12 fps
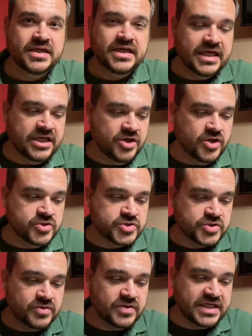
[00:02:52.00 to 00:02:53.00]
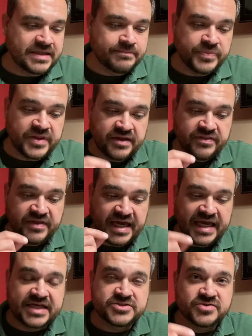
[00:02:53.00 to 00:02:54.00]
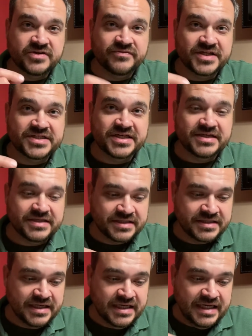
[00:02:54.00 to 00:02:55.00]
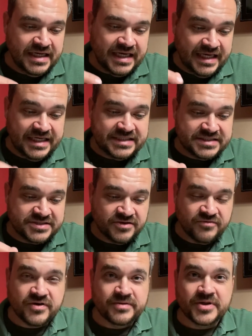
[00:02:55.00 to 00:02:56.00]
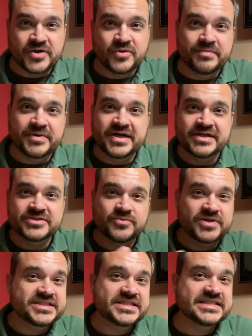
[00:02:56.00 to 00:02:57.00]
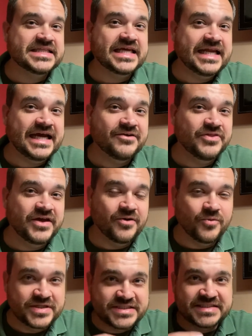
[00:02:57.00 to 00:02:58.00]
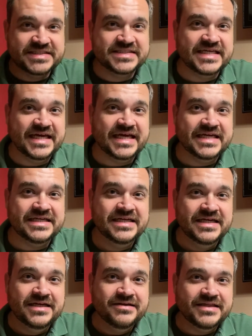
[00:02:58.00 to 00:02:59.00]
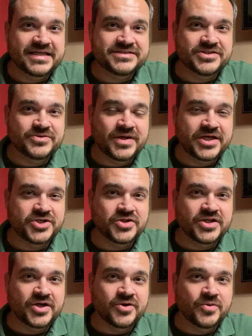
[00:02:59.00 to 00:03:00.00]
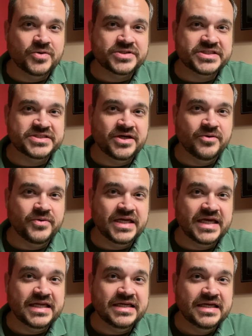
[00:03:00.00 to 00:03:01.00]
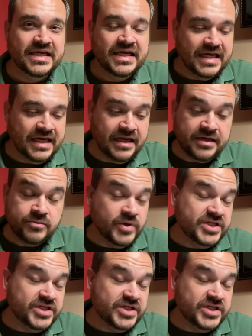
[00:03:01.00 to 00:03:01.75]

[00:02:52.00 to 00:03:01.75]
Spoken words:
And, you know, truly, the answer of the tongue is from the Lord, because once it's laid out there, once it's said, that's the direction that our course is going in. And we